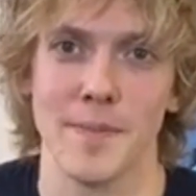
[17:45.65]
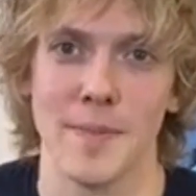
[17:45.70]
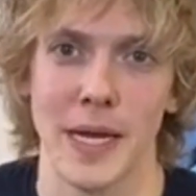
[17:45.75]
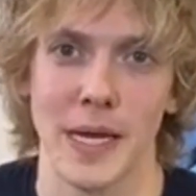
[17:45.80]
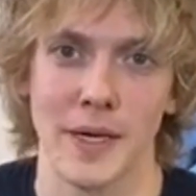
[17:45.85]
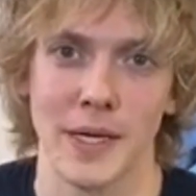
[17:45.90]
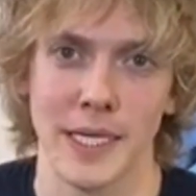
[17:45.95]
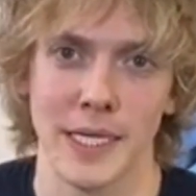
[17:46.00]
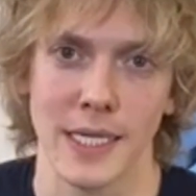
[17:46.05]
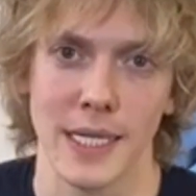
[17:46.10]

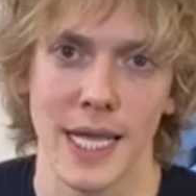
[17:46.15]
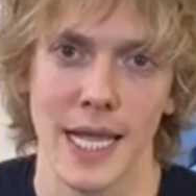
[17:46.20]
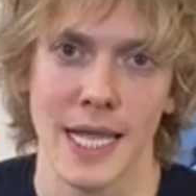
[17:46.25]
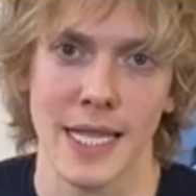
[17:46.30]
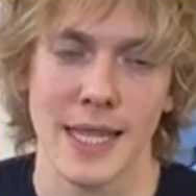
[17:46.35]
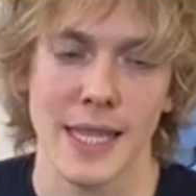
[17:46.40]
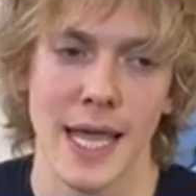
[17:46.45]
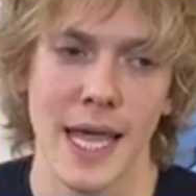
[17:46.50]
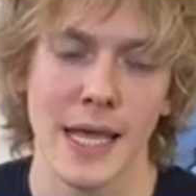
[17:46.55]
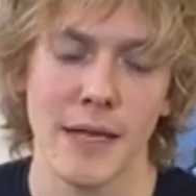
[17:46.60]
Barrie,
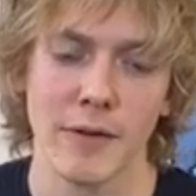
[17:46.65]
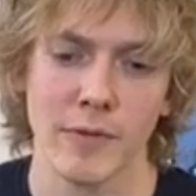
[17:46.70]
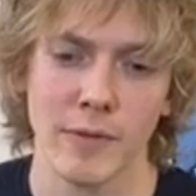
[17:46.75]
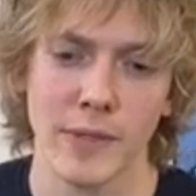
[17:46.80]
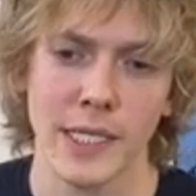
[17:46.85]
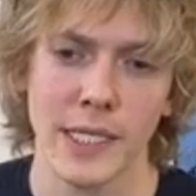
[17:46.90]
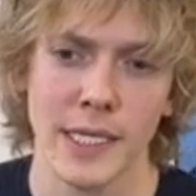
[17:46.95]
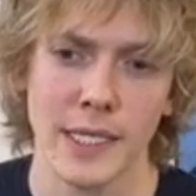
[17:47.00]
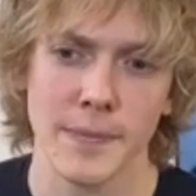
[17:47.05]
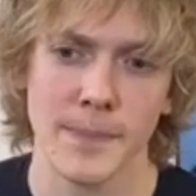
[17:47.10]
and that
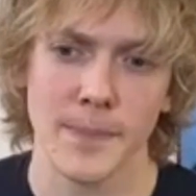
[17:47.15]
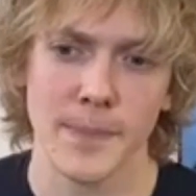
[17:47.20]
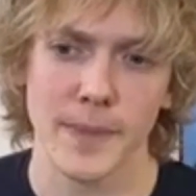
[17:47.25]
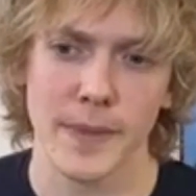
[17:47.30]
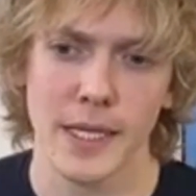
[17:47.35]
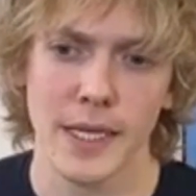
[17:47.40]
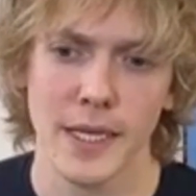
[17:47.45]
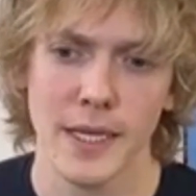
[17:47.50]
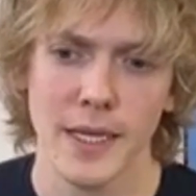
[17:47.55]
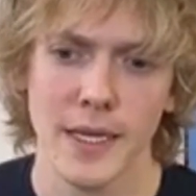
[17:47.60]
really
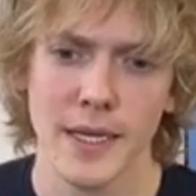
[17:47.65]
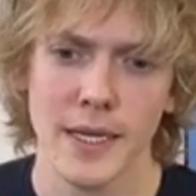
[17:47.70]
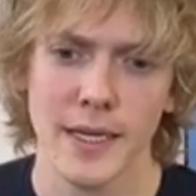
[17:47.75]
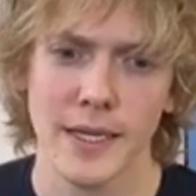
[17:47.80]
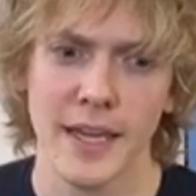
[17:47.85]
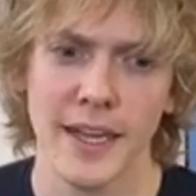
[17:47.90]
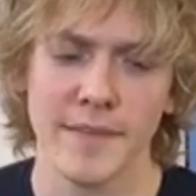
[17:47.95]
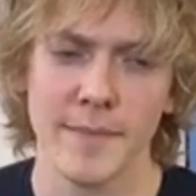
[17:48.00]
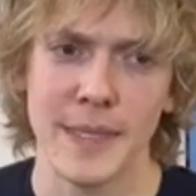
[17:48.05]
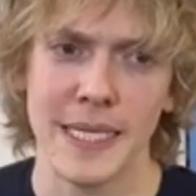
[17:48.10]

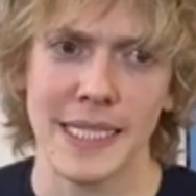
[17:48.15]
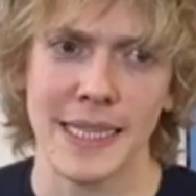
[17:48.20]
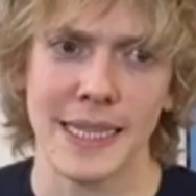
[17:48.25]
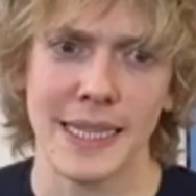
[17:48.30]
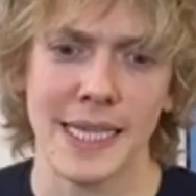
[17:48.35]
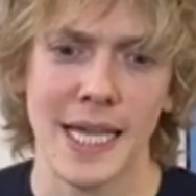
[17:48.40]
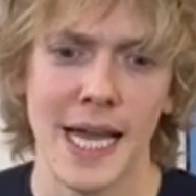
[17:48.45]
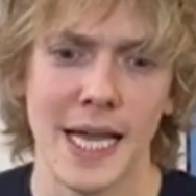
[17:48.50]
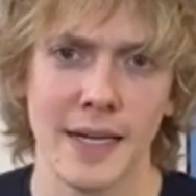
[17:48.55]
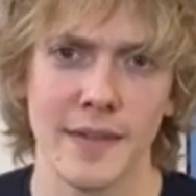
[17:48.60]
gave me a
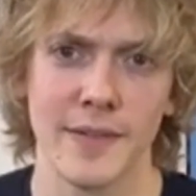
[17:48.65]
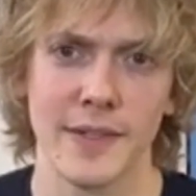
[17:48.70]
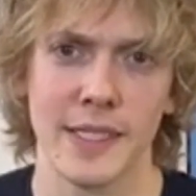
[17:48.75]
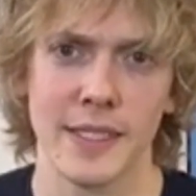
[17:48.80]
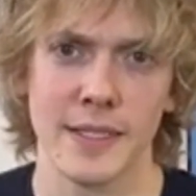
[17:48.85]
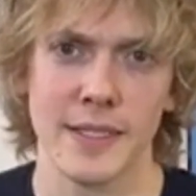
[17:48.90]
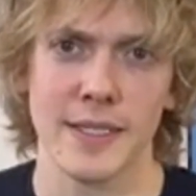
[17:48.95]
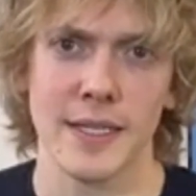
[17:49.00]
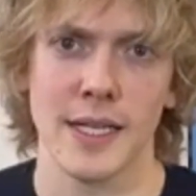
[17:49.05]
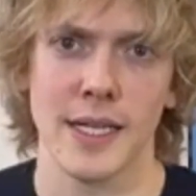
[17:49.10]
lot of
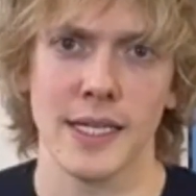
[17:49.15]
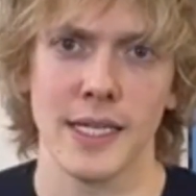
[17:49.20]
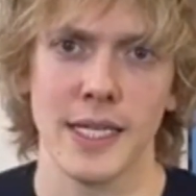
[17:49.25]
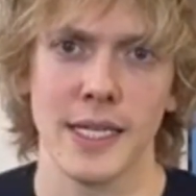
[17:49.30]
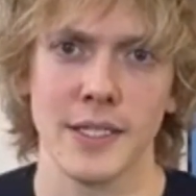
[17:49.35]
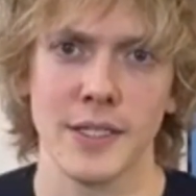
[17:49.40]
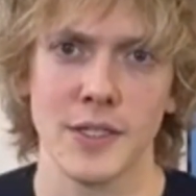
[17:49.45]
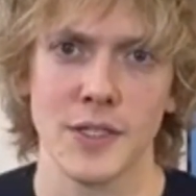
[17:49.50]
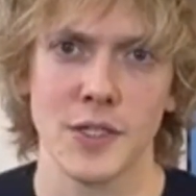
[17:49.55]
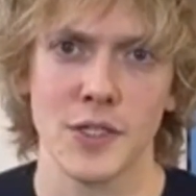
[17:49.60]
insight
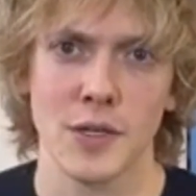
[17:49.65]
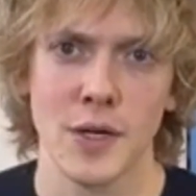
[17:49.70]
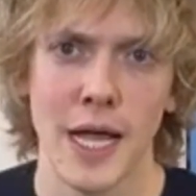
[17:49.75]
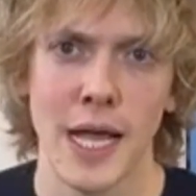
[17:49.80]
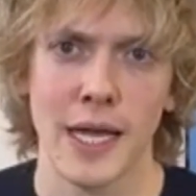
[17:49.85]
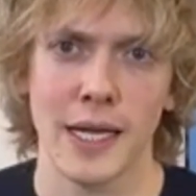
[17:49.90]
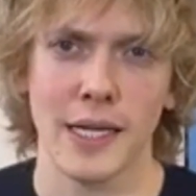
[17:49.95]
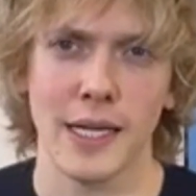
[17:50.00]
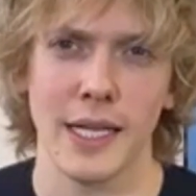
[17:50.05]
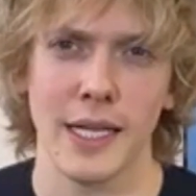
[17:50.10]
into Strat,